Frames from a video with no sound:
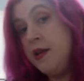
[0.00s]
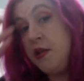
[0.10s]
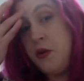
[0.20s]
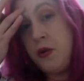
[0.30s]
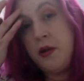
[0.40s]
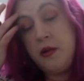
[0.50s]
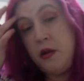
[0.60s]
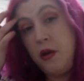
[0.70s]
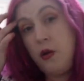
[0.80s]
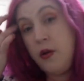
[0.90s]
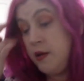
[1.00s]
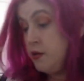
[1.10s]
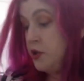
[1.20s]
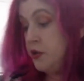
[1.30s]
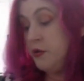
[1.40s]
is you can you
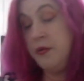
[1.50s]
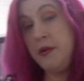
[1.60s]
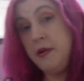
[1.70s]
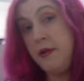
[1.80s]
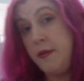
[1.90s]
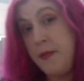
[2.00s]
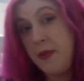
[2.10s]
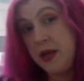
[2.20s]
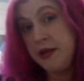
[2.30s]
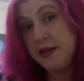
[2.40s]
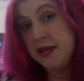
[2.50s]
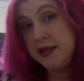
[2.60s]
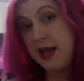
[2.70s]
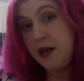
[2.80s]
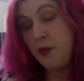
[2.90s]
can do mimic this
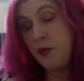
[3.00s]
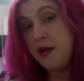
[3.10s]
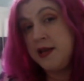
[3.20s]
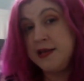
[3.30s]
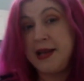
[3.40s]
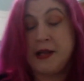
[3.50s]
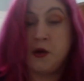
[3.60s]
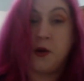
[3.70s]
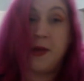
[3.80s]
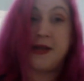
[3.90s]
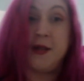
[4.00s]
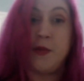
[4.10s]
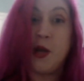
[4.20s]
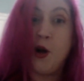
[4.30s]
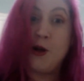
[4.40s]
exact process and you can make
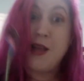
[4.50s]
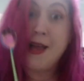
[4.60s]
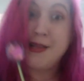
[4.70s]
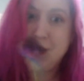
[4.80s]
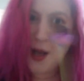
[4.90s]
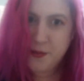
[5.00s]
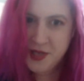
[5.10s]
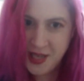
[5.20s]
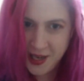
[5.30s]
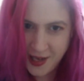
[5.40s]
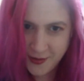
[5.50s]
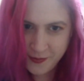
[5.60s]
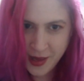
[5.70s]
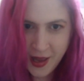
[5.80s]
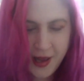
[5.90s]
something called tub tea.
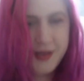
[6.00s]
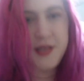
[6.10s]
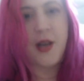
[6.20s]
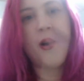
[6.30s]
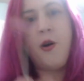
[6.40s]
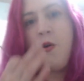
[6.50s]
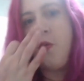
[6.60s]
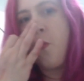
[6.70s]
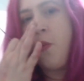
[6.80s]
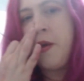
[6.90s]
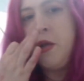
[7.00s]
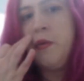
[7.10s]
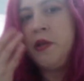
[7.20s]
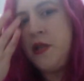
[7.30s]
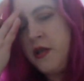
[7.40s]
So what you
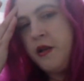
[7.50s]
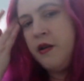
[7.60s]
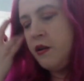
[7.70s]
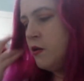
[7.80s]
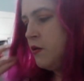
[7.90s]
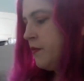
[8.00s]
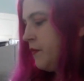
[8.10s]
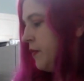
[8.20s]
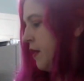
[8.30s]
would do